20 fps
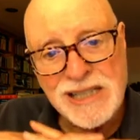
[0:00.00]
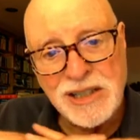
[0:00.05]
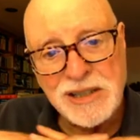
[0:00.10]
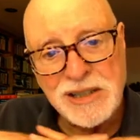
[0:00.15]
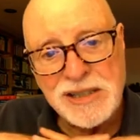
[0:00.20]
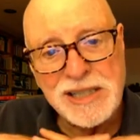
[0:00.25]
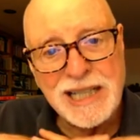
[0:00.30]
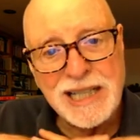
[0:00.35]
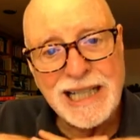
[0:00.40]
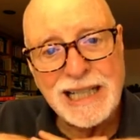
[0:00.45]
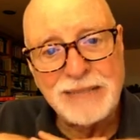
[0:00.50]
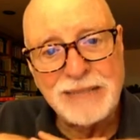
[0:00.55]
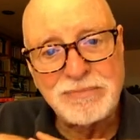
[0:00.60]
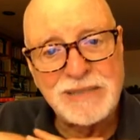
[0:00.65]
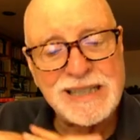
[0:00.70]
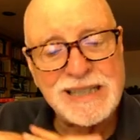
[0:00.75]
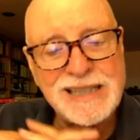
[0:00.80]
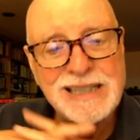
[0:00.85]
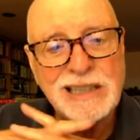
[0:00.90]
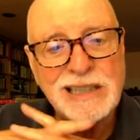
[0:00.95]
This is a
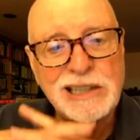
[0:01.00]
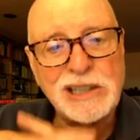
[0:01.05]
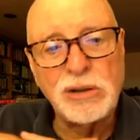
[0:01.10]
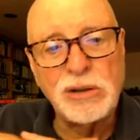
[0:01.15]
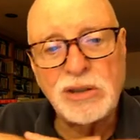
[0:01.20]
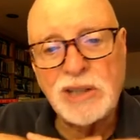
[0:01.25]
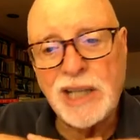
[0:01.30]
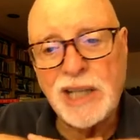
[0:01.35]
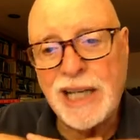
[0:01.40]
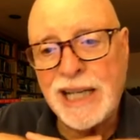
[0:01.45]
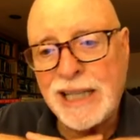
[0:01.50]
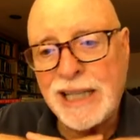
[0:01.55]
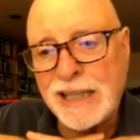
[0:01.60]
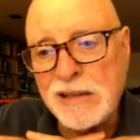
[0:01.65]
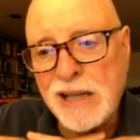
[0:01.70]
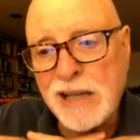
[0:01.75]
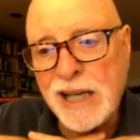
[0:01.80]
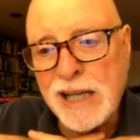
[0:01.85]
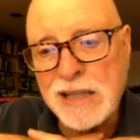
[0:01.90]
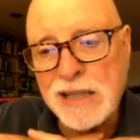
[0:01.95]
silly old
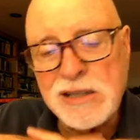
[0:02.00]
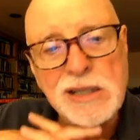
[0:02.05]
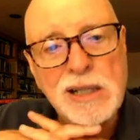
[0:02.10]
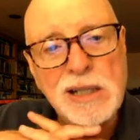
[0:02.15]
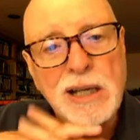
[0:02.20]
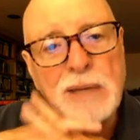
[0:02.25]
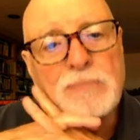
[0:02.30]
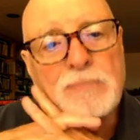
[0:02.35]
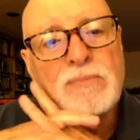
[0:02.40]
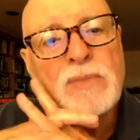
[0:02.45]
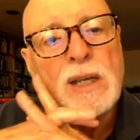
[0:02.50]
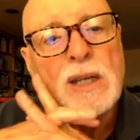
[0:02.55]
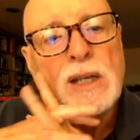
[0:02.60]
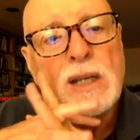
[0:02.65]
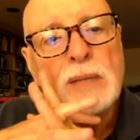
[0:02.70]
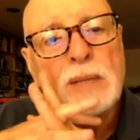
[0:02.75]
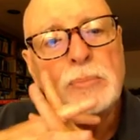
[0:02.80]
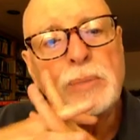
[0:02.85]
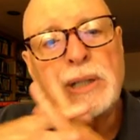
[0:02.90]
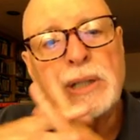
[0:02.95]
cannon that uh,
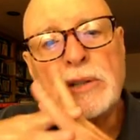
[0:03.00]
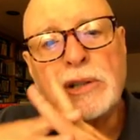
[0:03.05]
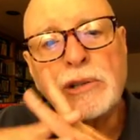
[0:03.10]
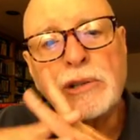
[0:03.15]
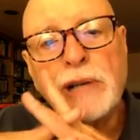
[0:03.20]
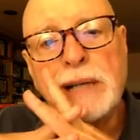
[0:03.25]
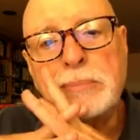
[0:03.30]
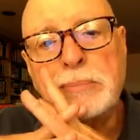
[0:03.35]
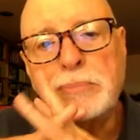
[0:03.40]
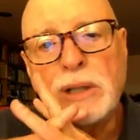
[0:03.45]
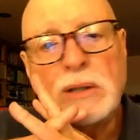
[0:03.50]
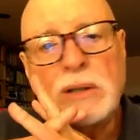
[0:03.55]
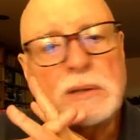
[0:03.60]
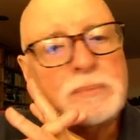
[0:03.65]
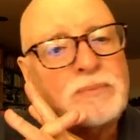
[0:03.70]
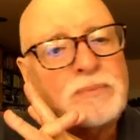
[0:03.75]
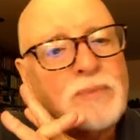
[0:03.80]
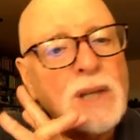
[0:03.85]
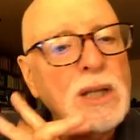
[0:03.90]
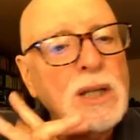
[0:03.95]
Peter the Great built.
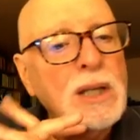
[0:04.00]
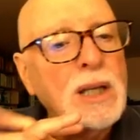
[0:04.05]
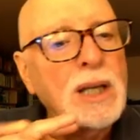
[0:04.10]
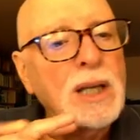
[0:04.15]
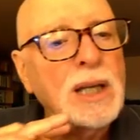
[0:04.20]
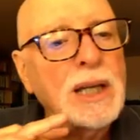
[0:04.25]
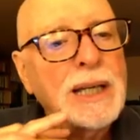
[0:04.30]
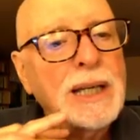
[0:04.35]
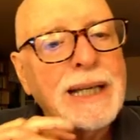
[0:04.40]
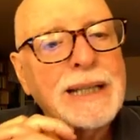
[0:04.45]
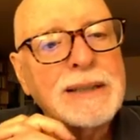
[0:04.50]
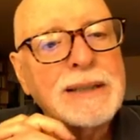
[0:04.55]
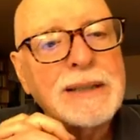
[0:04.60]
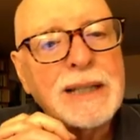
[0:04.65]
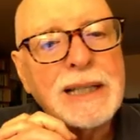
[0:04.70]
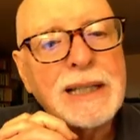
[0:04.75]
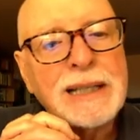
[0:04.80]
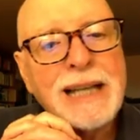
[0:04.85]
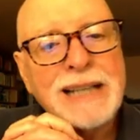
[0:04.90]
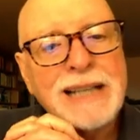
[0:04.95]
And uh, it